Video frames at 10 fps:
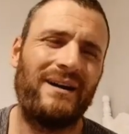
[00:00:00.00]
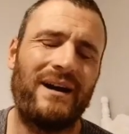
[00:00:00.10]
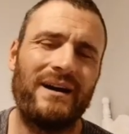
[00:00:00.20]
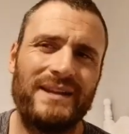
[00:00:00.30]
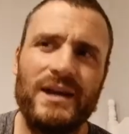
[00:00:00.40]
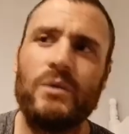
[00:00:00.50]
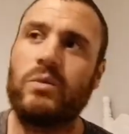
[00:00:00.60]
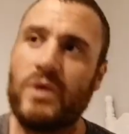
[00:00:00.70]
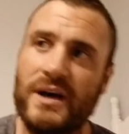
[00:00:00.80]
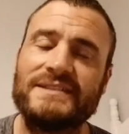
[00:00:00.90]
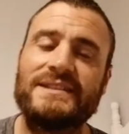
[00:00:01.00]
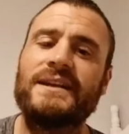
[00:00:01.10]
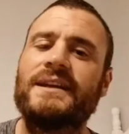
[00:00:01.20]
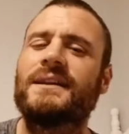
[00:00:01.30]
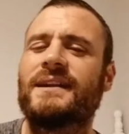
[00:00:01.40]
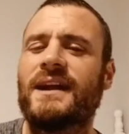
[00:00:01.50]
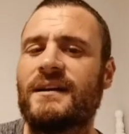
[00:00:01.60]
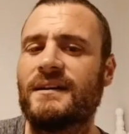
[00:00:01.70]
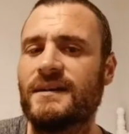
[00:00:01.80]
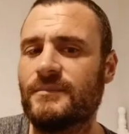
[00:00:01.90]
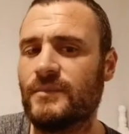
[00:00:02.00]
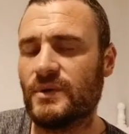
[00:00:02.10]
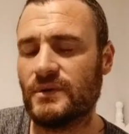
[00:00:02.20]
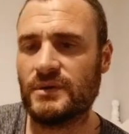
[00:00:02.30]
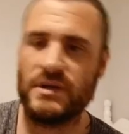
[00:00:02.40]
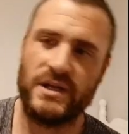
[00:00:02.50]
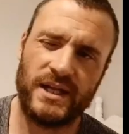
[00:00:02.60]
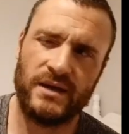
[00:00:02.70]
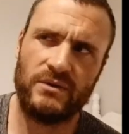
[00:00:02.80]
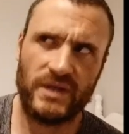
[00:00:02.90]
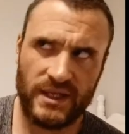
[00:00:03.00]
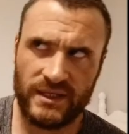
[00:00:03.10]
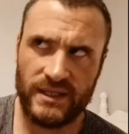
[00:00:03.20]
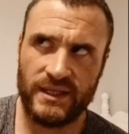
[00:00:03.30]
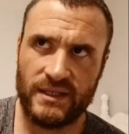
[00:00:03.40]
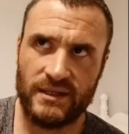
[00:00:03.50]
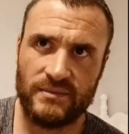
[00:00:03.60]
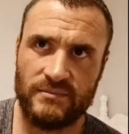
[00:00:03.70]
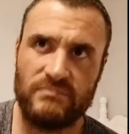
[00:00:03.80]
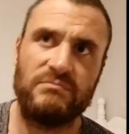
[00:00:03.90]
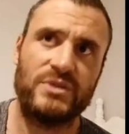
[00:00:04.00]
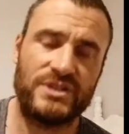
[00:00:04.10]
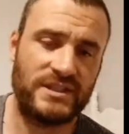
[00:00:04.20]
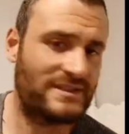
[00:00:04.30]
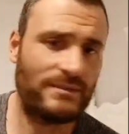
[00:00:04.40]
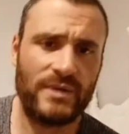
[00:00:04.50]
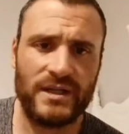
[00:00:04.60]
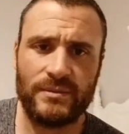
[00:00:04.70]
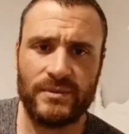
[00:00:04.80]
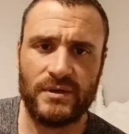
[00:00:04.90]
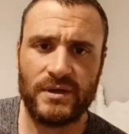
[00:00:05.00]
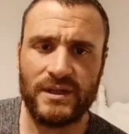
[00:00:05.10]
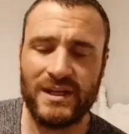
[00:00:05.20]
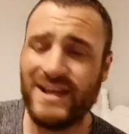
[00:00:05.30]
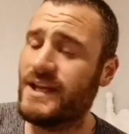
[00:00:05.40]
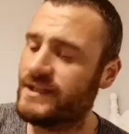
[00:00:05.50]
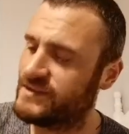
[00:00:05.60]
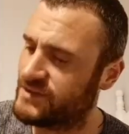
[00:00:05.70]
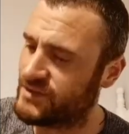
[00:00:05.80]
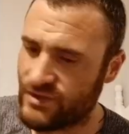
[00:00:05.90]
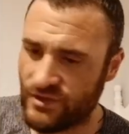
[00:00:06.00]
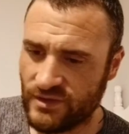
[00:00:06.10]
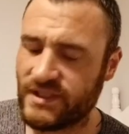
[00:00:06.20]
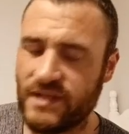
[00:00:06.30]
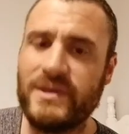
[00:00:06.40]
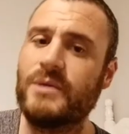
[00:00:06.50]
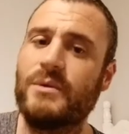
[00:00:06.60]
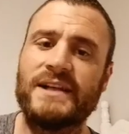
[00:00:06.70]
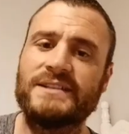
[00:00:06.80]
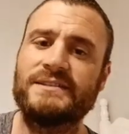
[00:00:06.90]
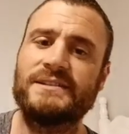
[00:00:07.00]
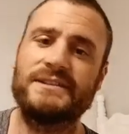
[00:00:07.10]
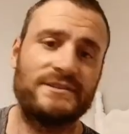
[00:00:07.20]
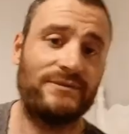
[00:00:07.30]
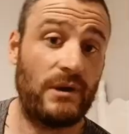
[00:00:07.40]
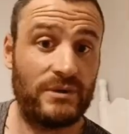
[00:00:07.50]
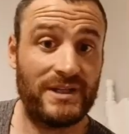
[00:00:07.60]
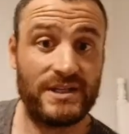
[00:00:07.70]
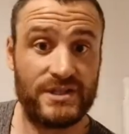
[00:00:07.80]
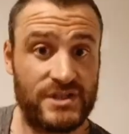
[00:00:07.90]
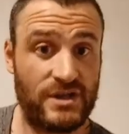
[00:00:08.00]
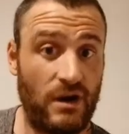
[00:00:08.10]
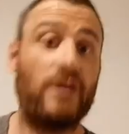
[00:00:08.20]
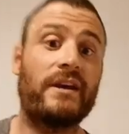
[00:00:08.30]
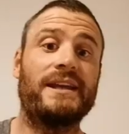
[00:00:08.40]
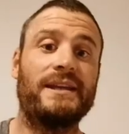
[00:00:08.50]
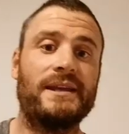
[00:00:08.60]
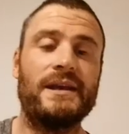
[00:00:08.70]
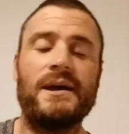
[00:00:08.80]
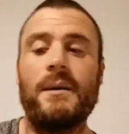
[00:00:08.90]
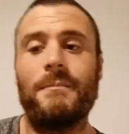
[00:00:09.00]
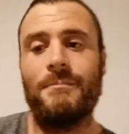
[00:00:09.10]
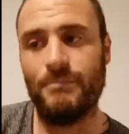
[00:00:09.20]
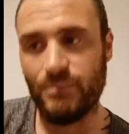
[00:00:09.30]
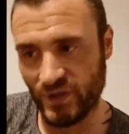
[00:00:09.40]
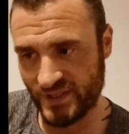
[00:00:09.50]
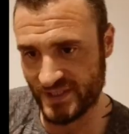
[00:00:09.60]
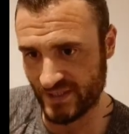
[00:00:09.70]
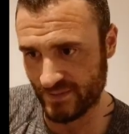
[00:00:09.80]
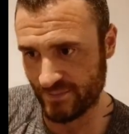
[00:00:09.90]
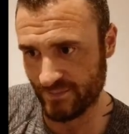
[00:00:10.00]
I think it was illegal in Ireland, but now not illegal, but you can still buy it up north. It's just an amino acid that's found in Turkey, but